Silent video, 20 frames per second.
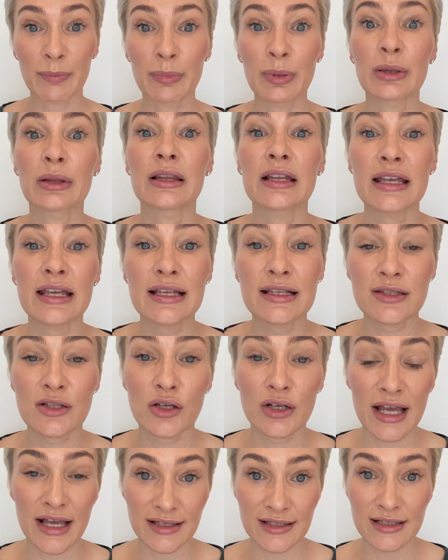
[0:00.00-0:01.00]
please don't
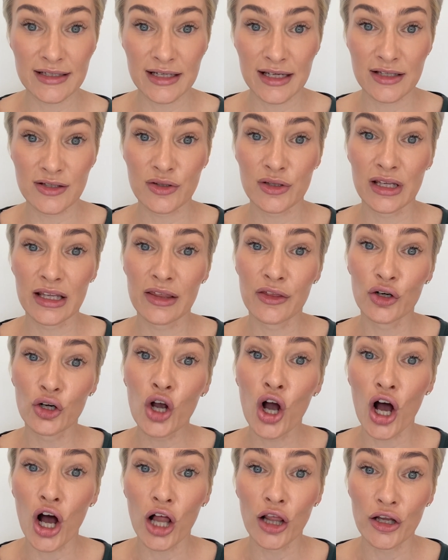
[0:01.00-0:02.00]
hesitate to either
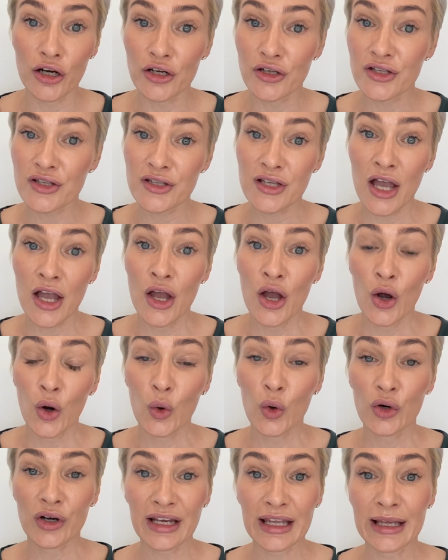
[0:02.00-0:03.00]
call us
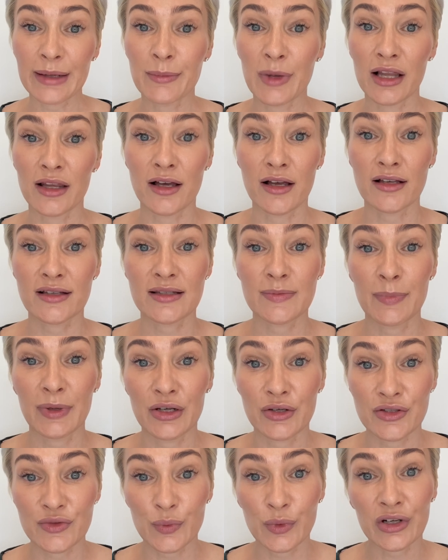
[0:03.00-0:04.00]
or email us,
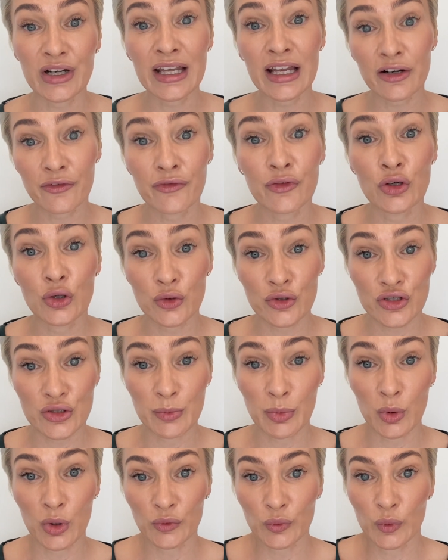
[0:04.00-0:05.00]
because we're here for your support.